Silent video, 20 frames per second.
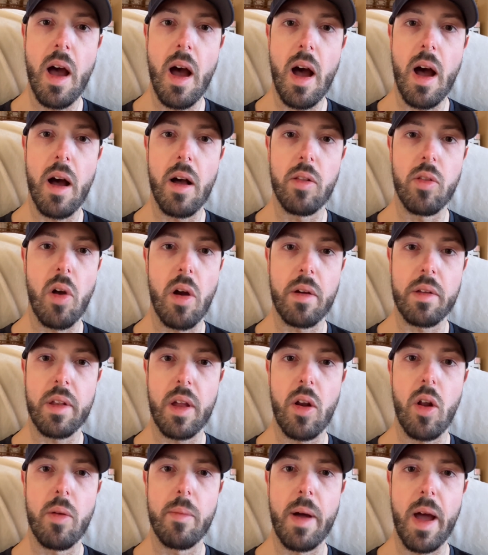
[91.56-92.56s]

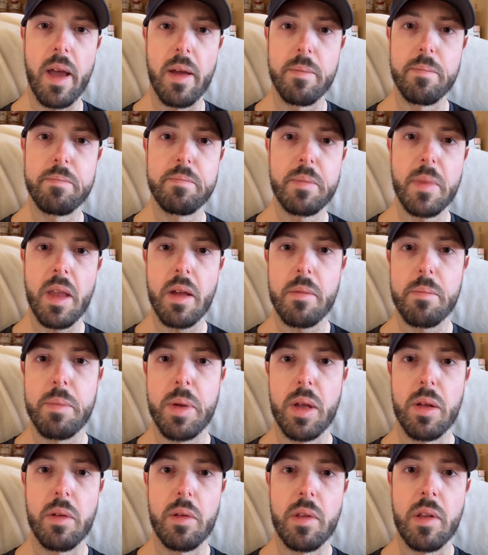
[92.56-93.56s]
alongside all my
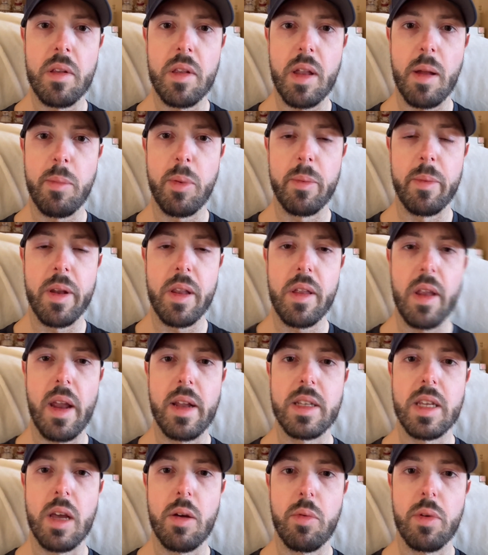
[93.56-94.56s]
pills and supplements that I
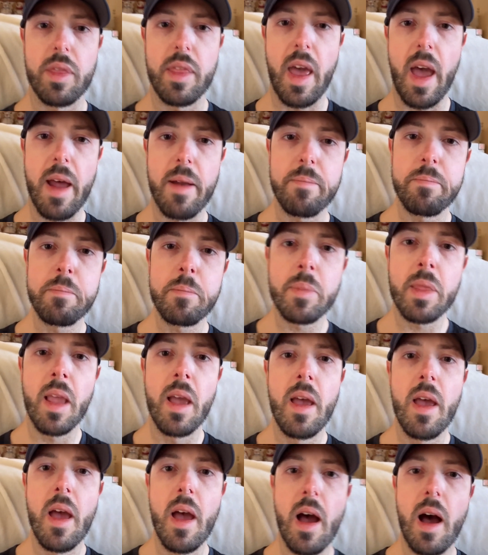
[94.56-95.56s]
take with that.
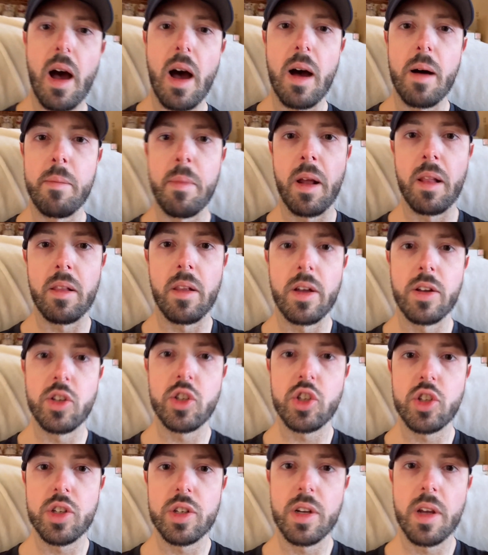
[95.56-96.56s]
My
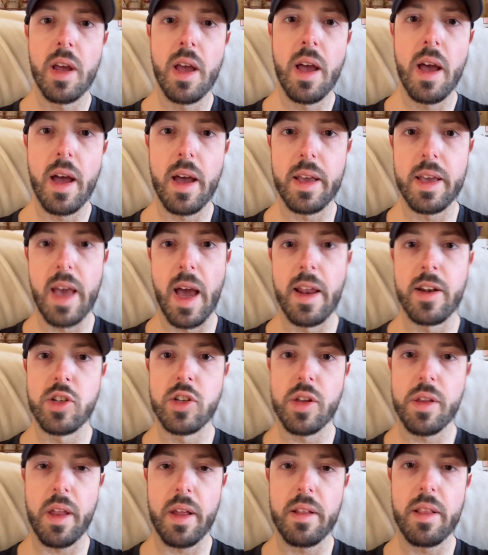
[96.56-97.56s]
lunch, again,
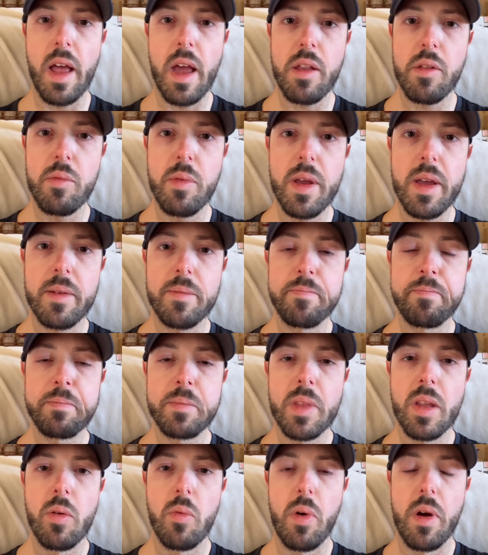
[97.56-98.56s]
just like last week,
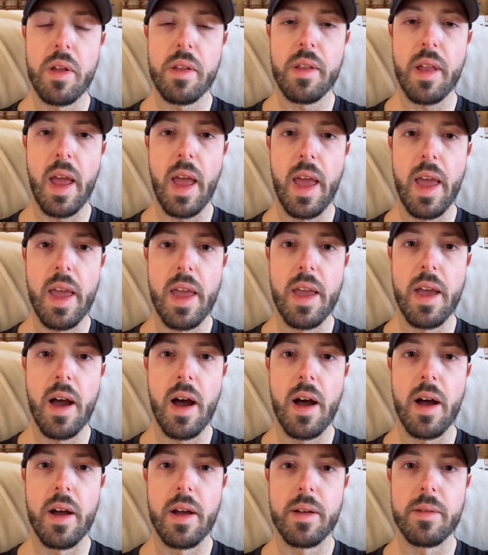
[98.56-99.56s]
was a
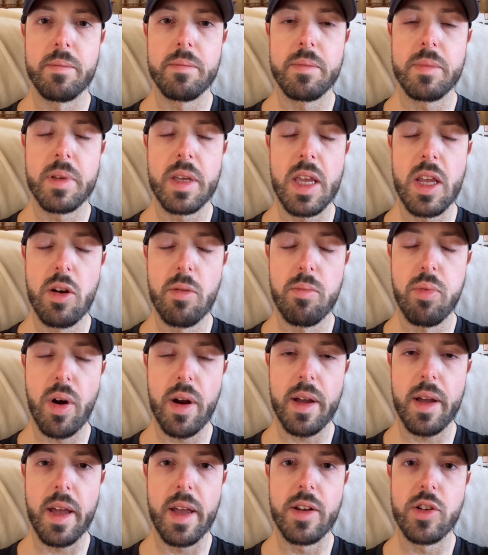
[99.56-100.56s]
keto
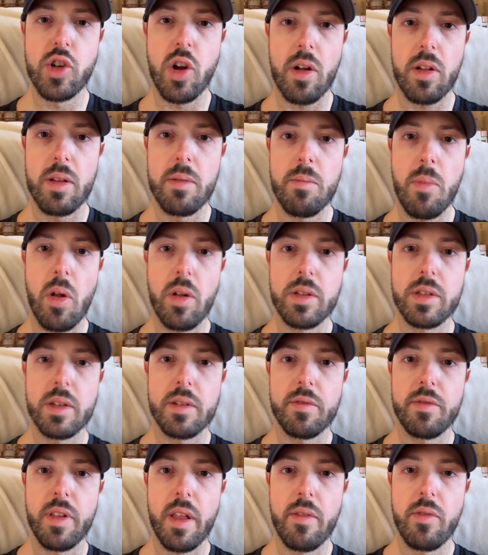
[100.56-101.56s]
brick, a chocolate malt
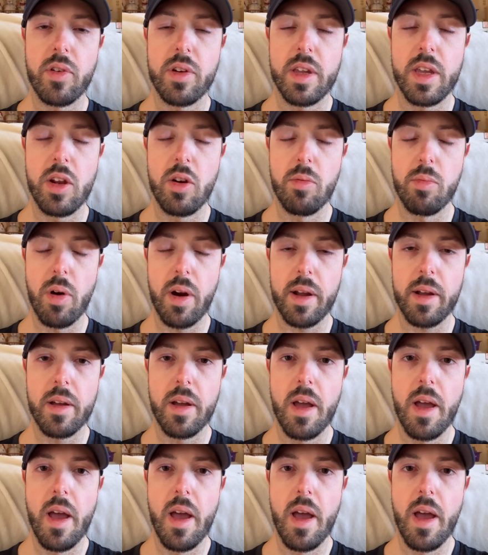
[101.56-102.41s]
flavored keto brick.